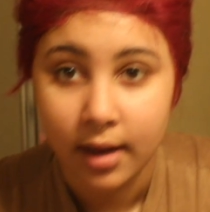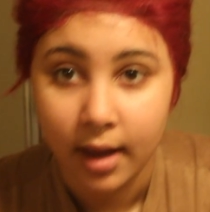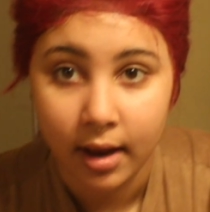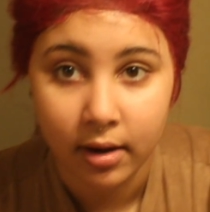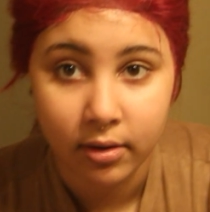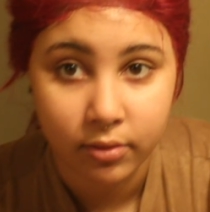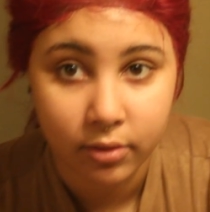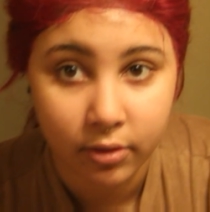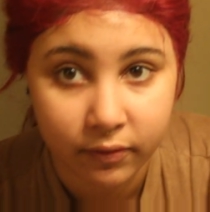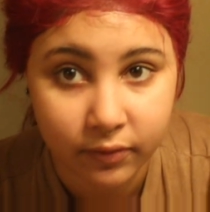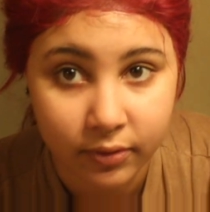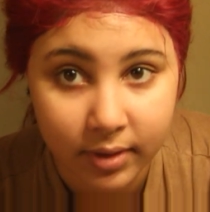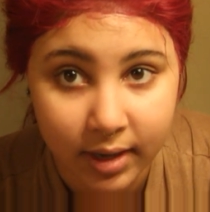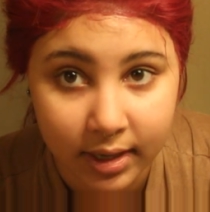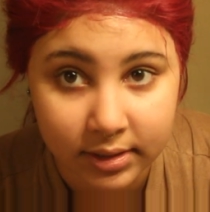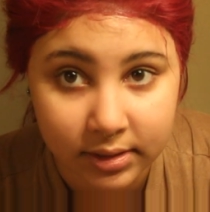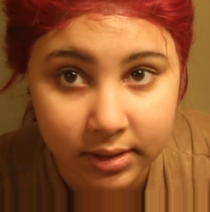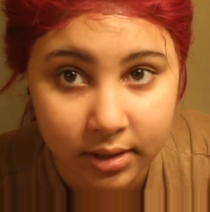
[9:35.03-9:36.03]
I don't know if you
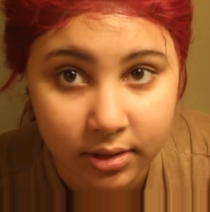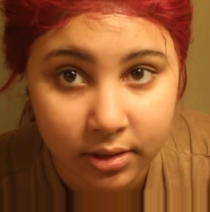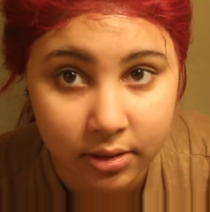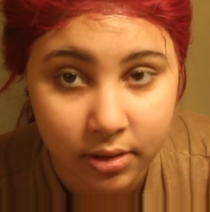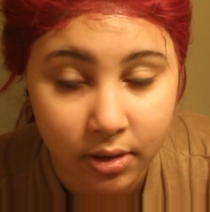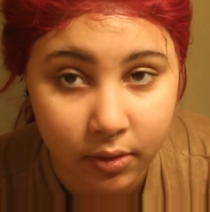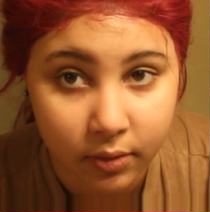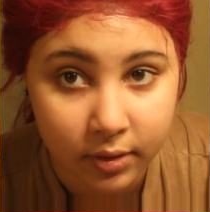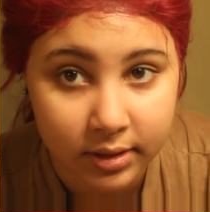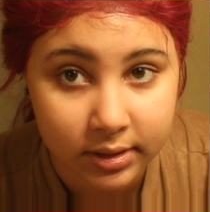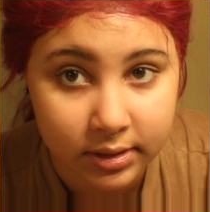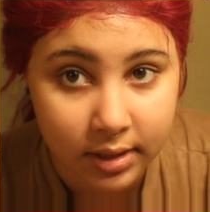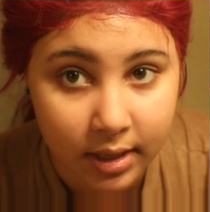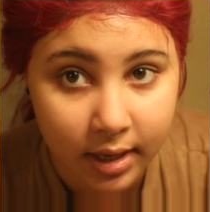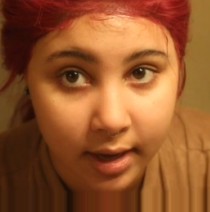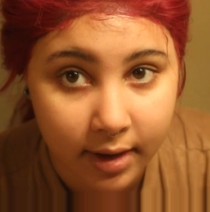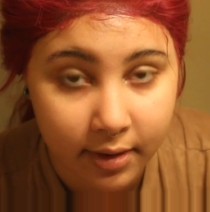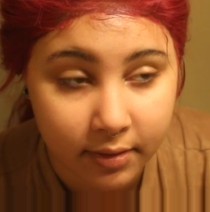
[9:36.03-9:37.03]
guys can notice
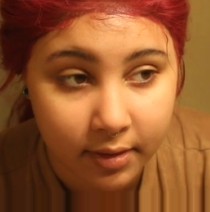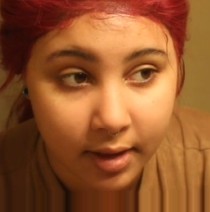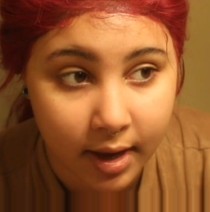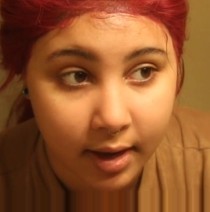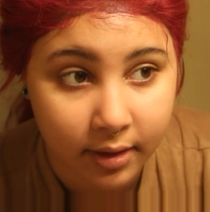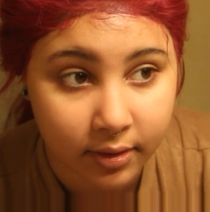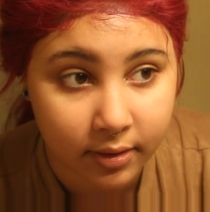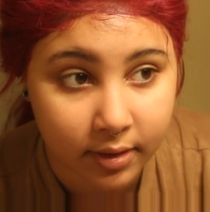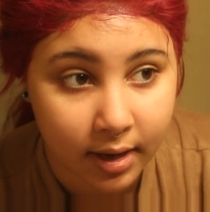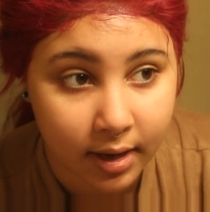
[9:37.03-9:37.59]
the hairline or